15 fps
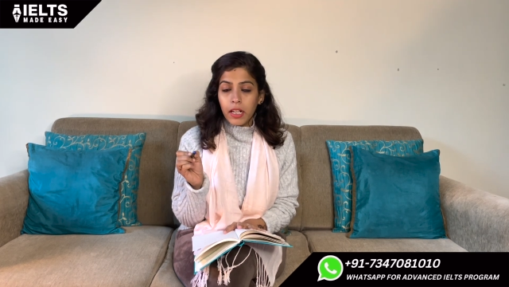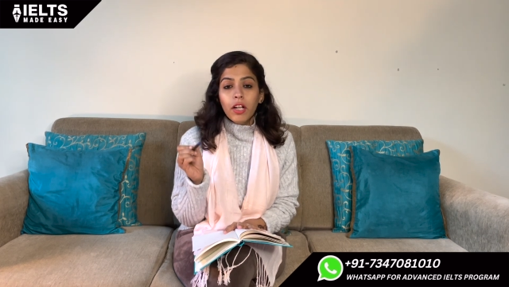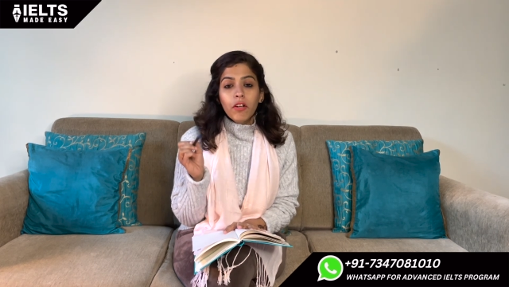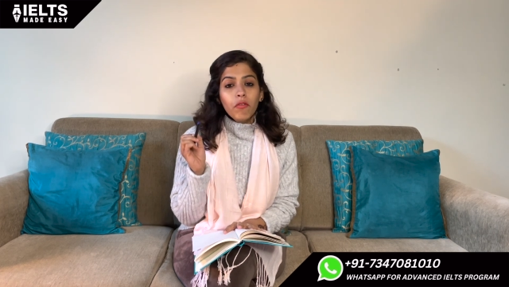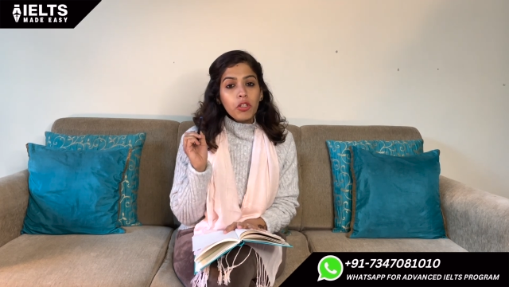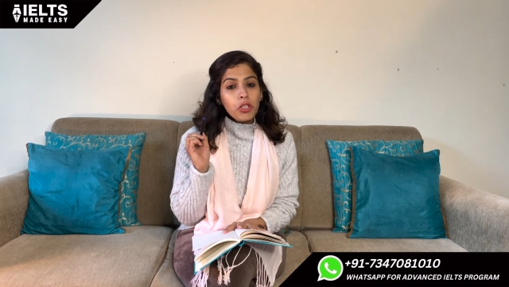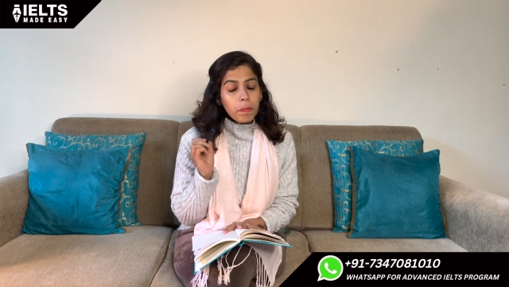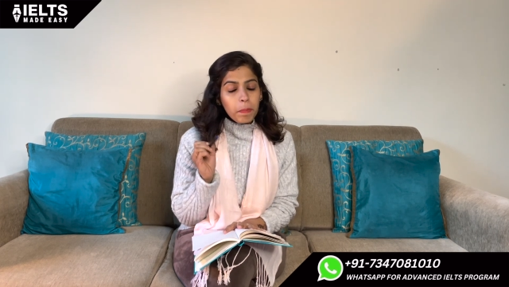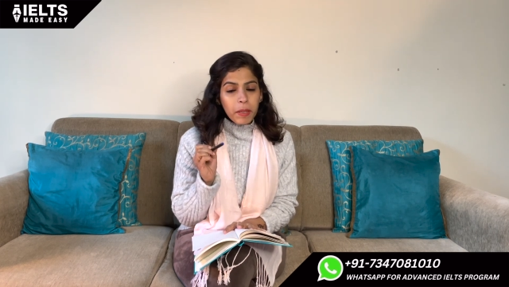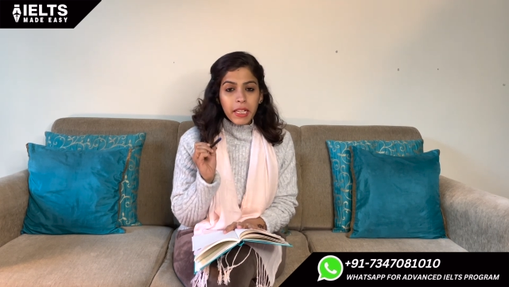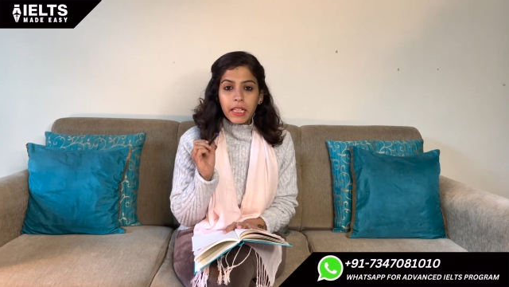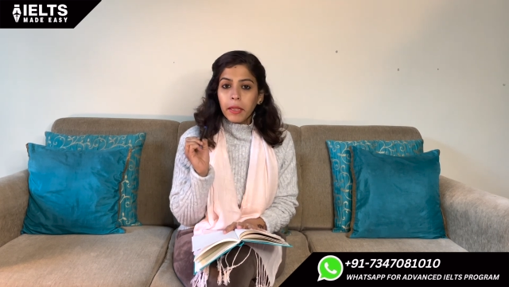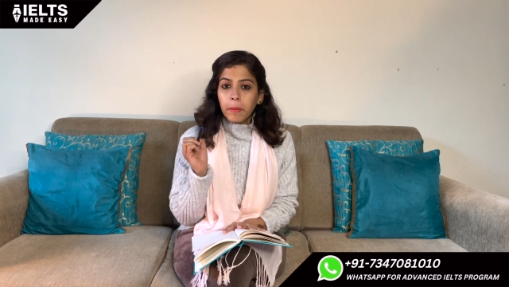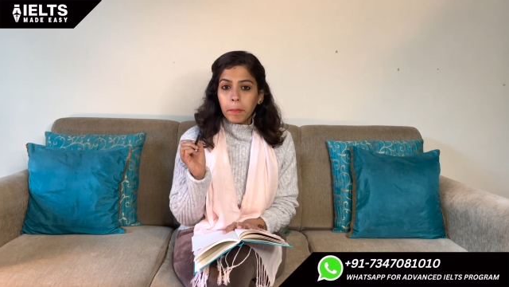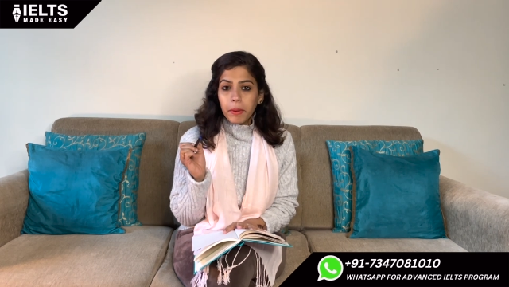Or
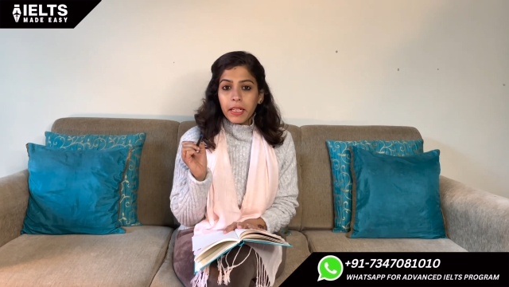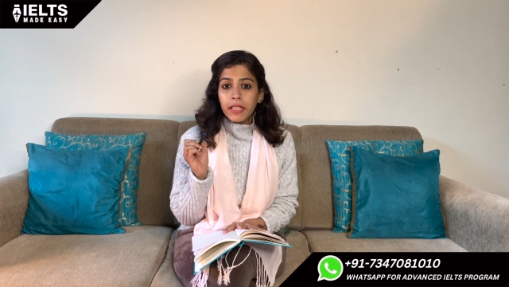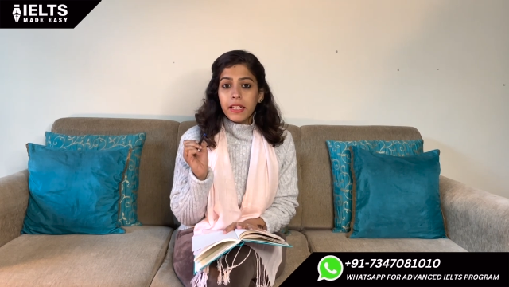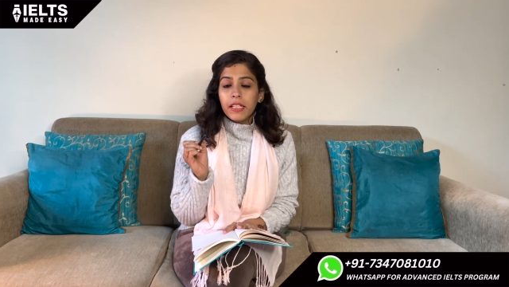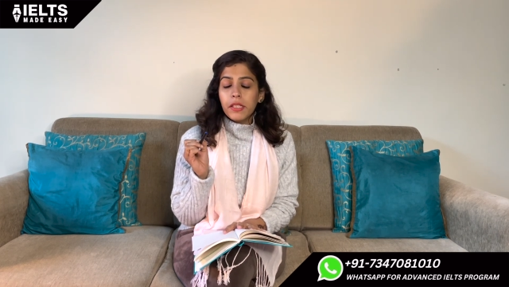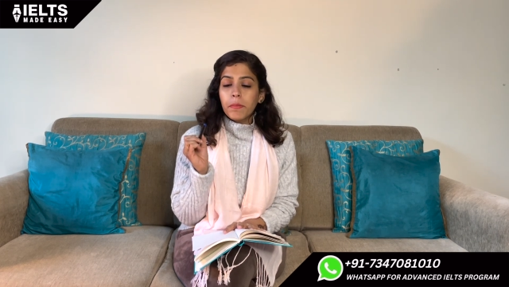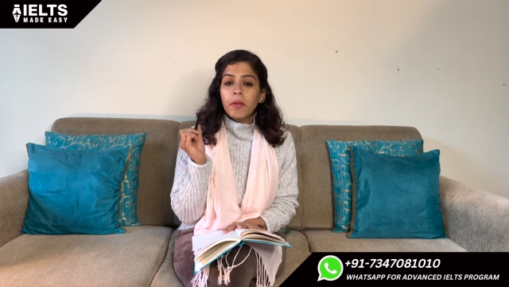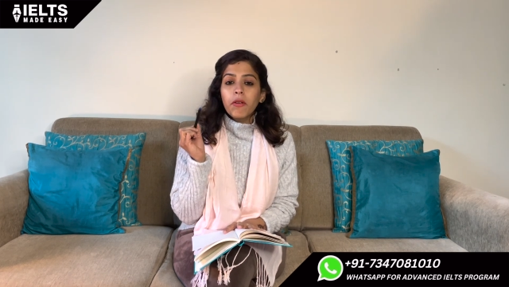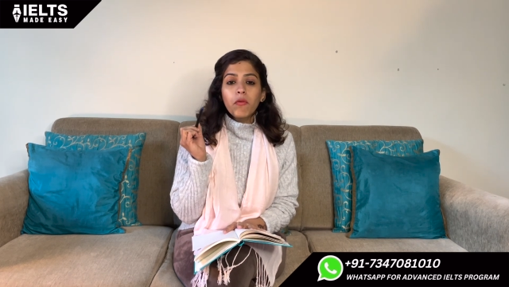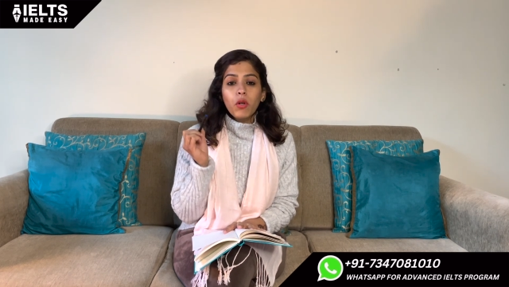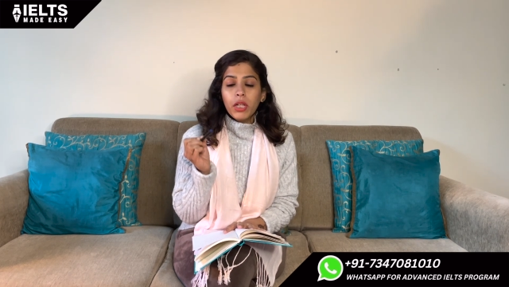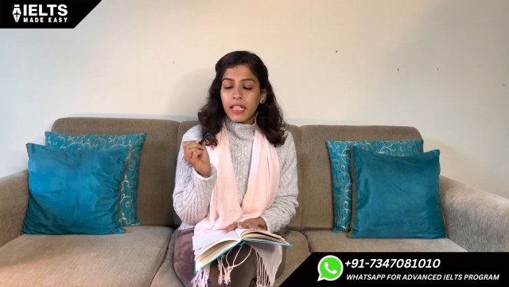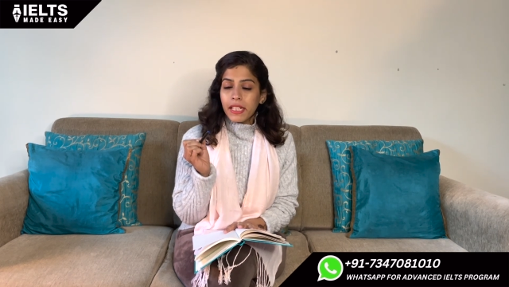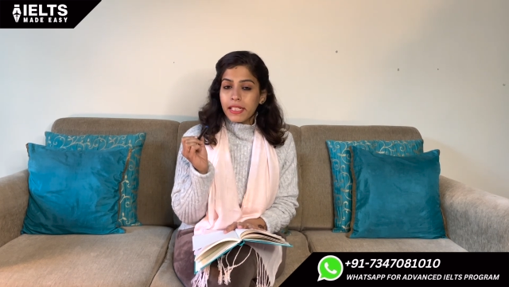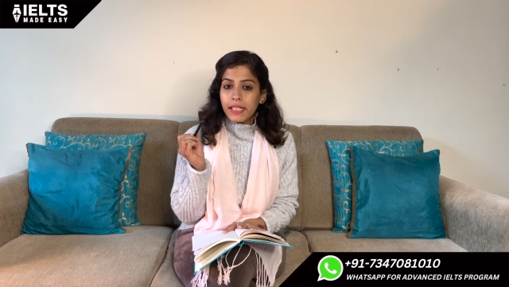speaking playlist mein what
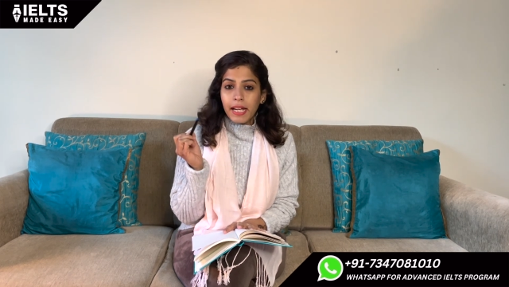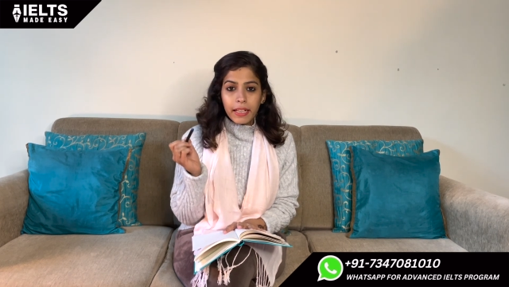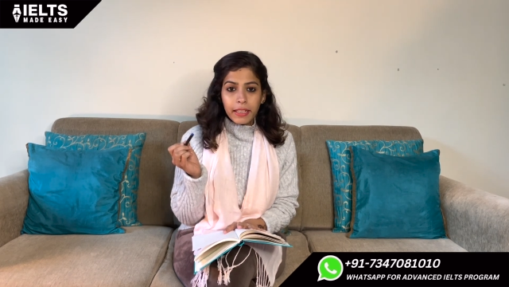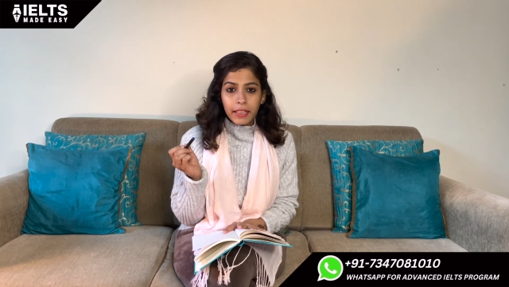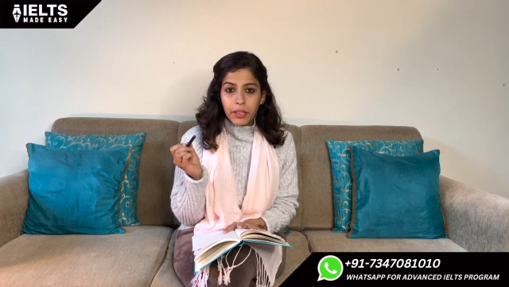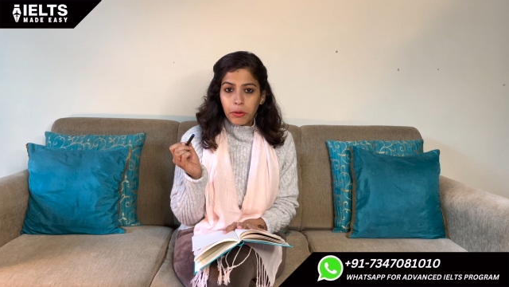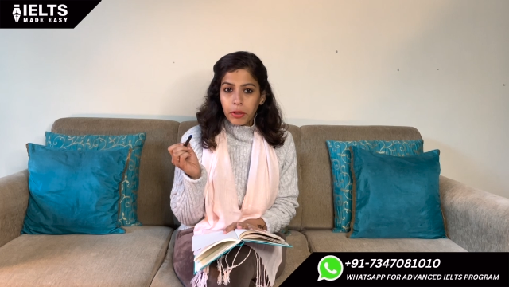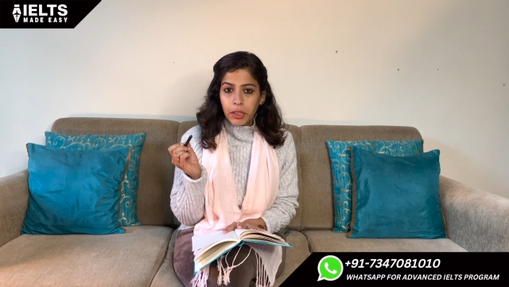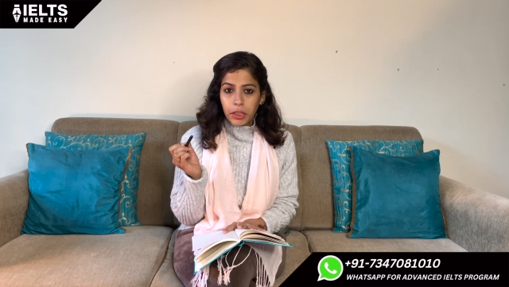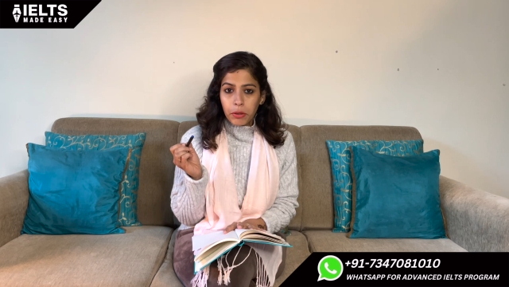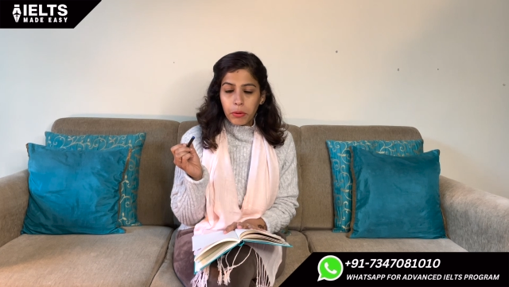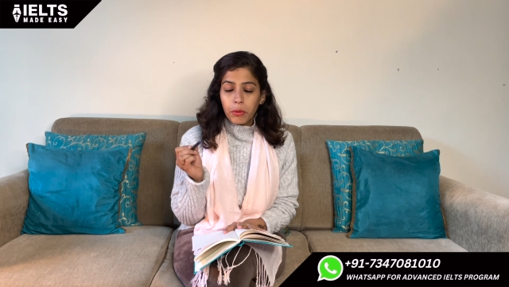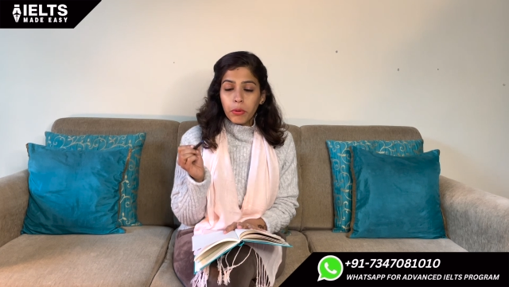exactly you need to do,